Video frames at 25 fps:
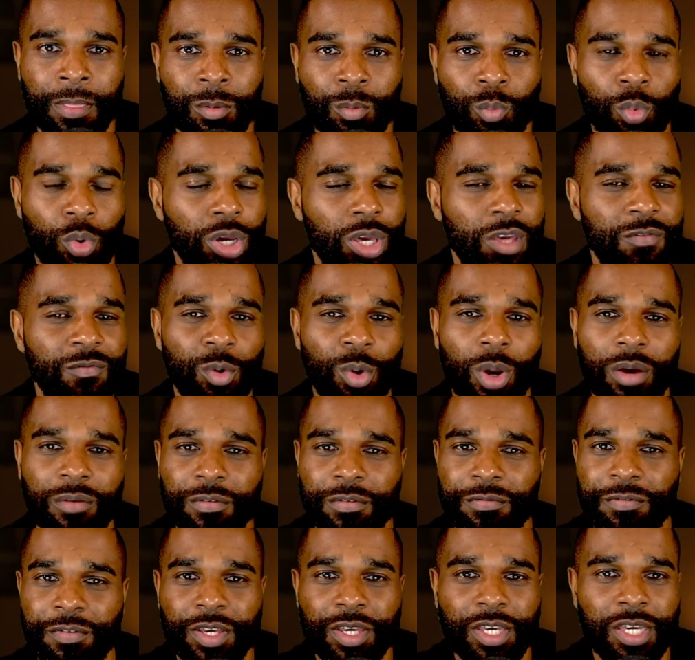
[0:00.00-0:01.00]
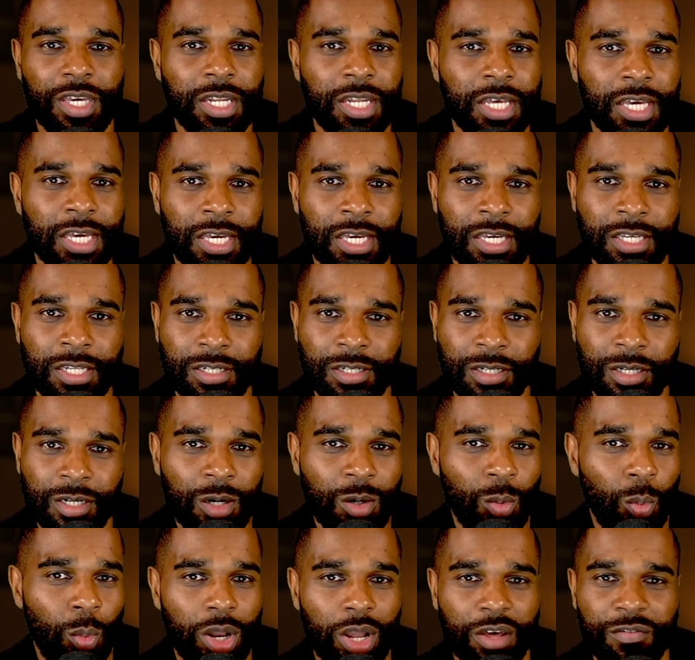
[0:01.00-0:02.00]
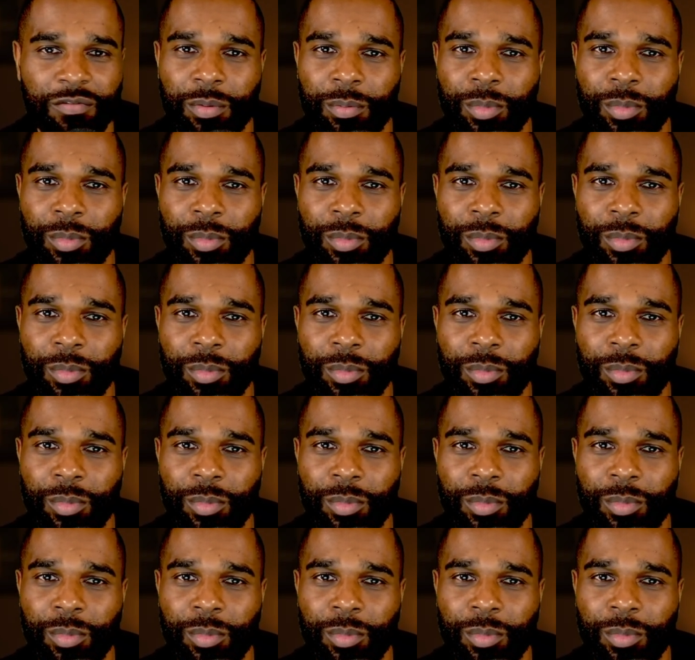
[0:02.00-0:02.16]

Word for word: we'll give you everything you need whatever